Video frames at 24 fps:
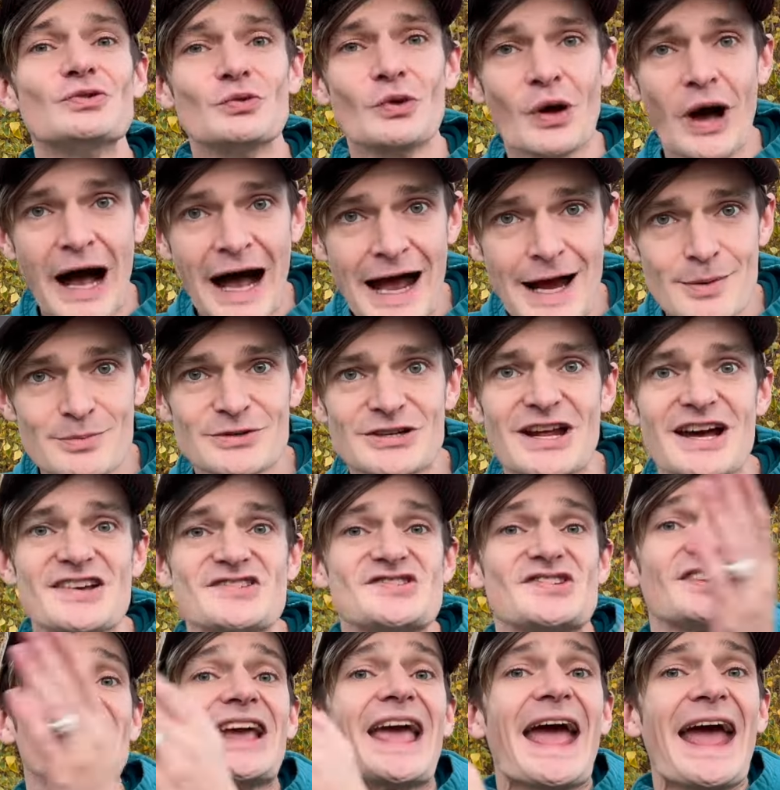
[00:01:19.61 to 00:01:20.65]

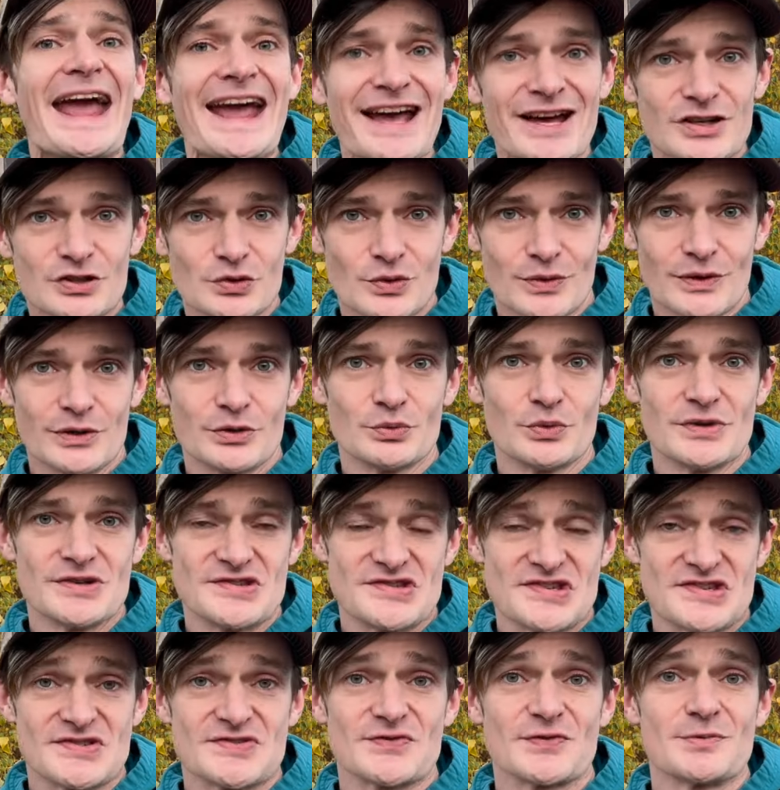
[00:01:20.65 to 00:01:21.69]
hybridizing and growing
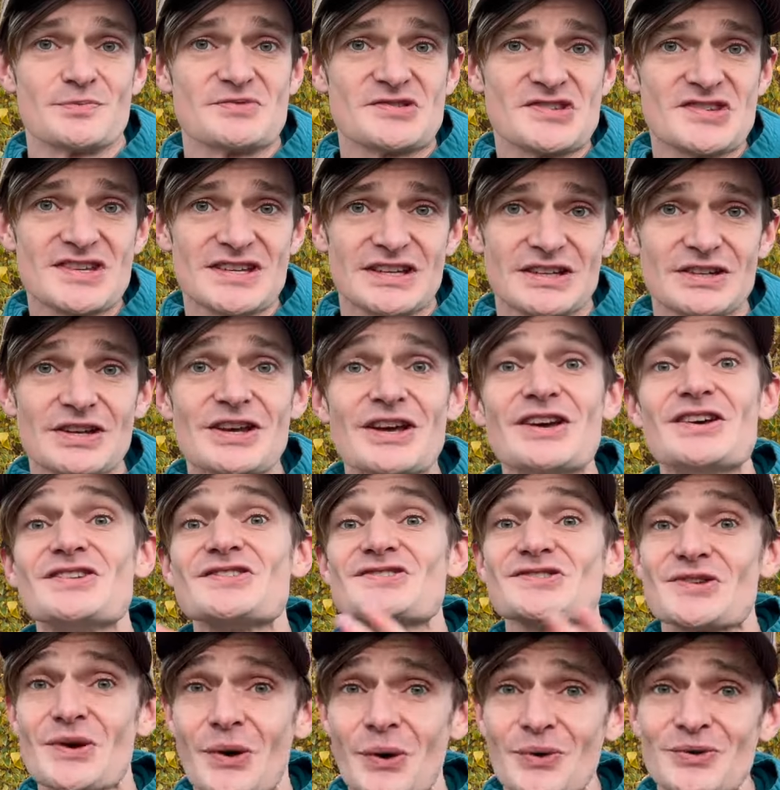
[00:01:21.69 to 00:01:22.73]
roses from seed.
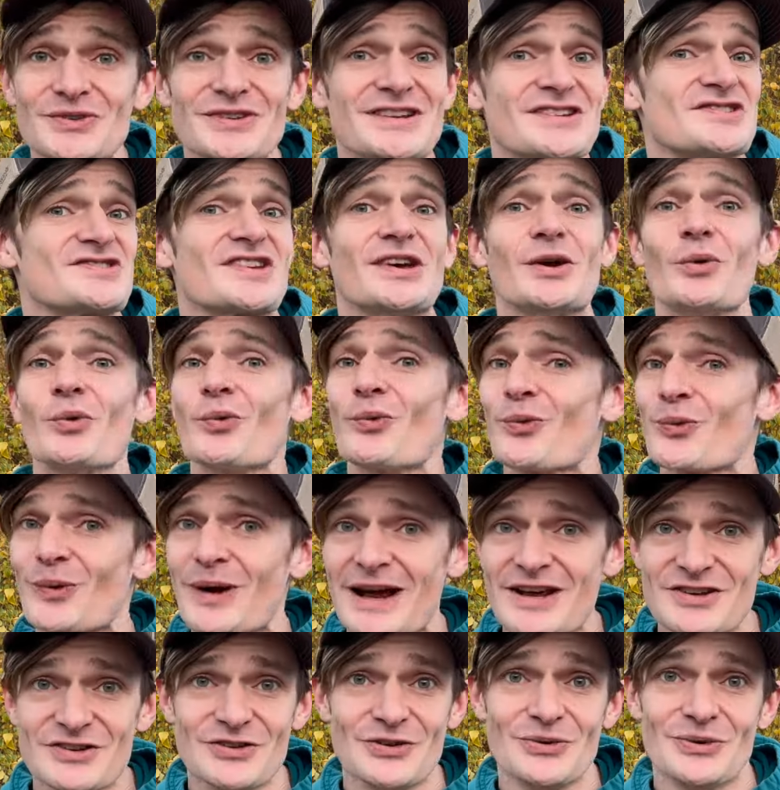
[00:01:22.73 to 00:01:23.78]
So let's get
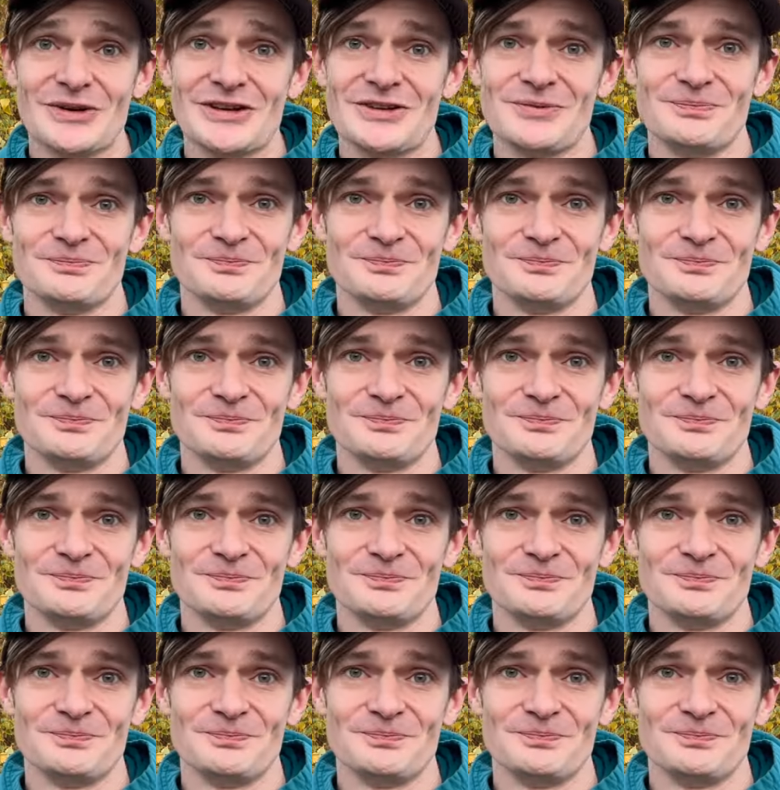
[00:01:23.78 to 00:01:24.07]
right to it.